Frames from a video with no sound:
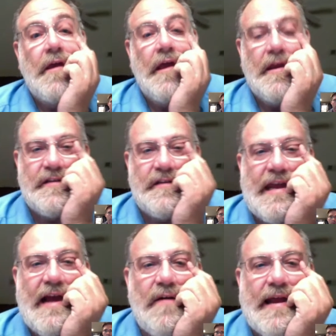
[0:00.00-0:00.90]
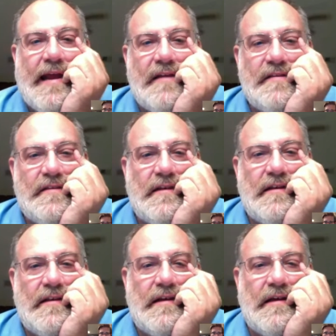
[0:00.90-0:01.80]
And you see how it has
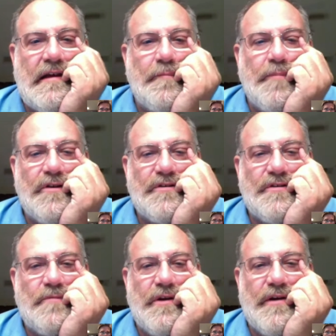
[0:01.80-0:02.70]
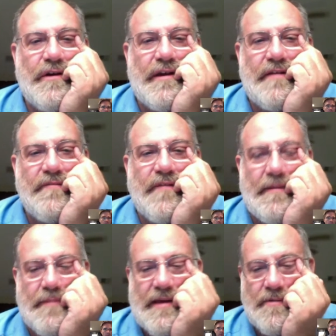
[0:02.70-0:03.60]
a person where you can
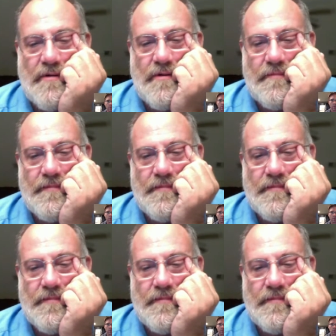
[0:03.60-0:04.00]
invite people?